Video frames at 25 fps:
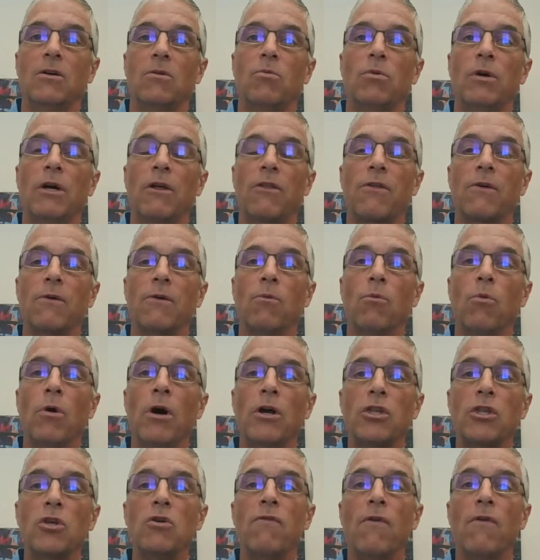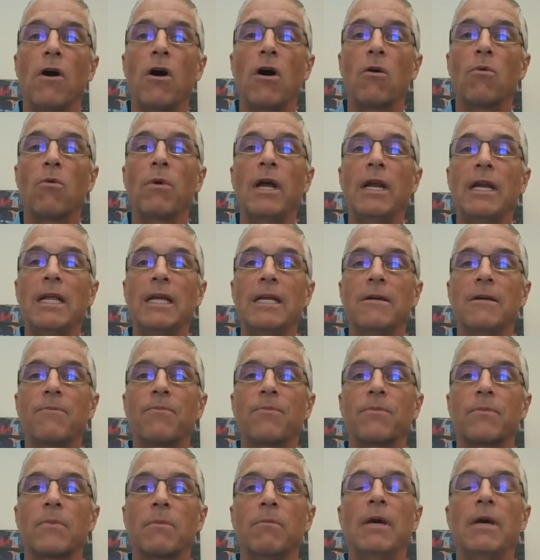with what you've already
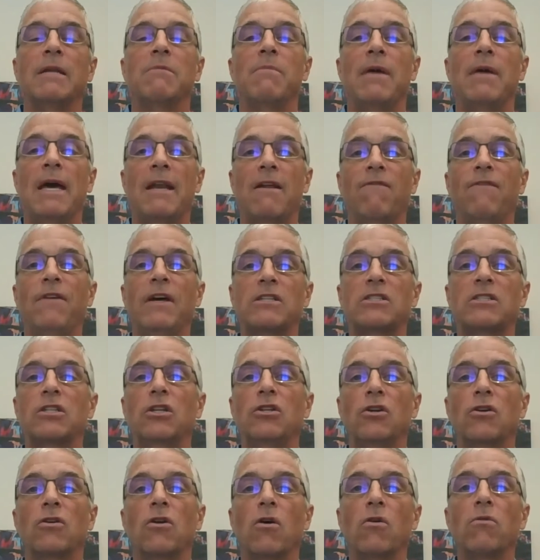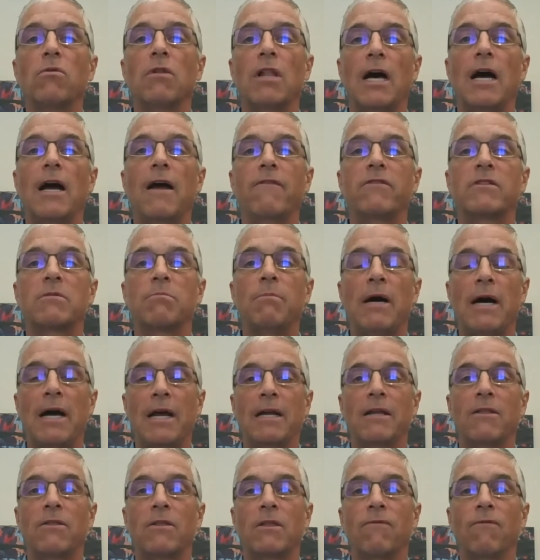made manifest in your own lives
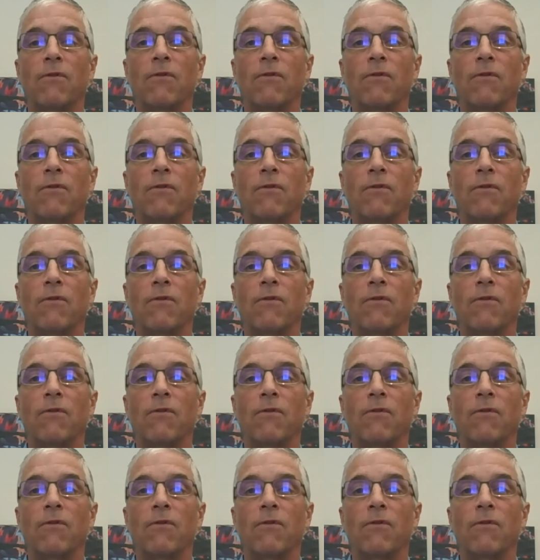by